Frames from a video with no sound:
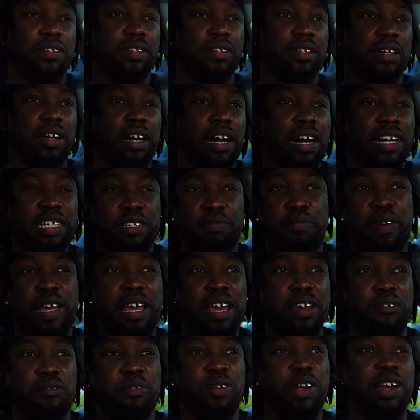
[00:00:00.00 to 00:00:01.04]
us
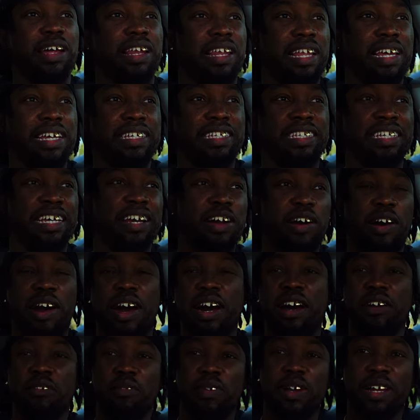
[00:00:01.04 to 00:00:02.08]
being realistic or
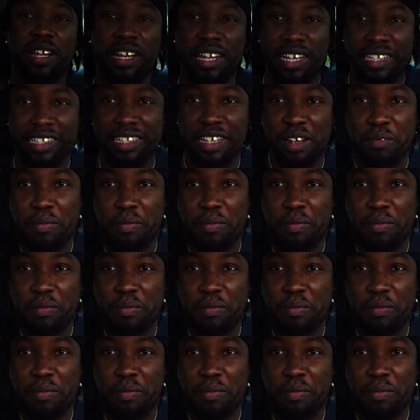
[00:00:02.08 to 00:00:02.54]
unrealistic